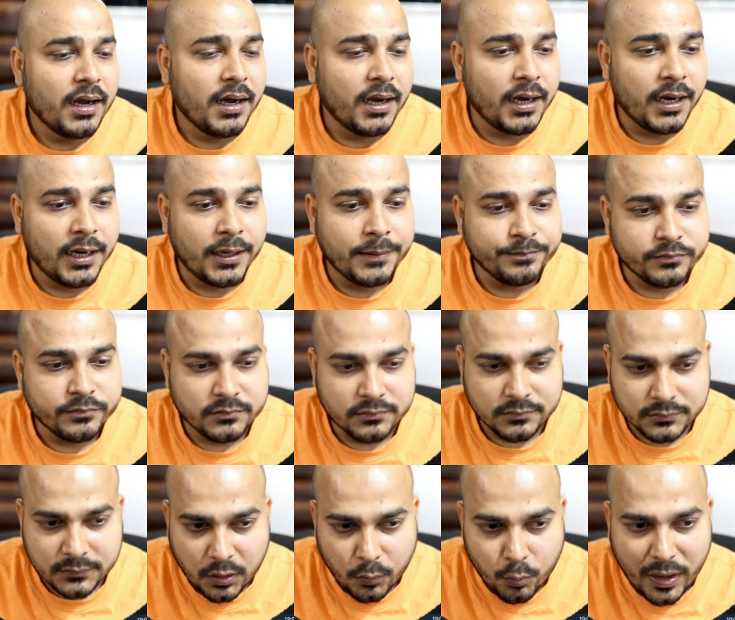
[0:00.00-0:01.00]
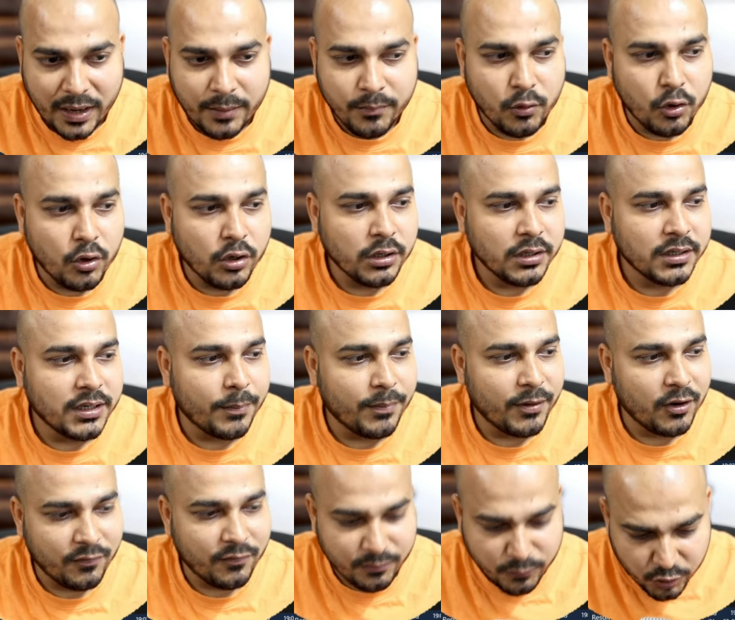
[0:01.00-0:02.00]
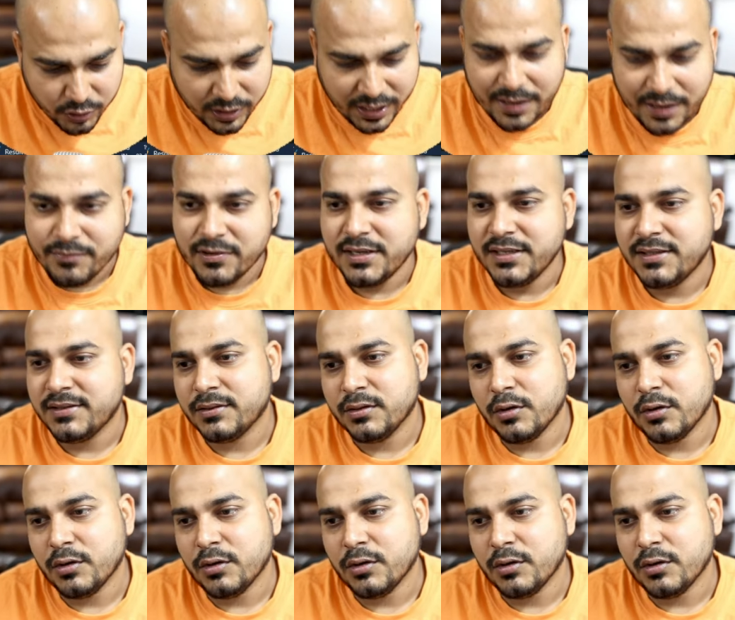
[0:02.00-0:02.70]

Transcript: Um, one more couple of more libraries.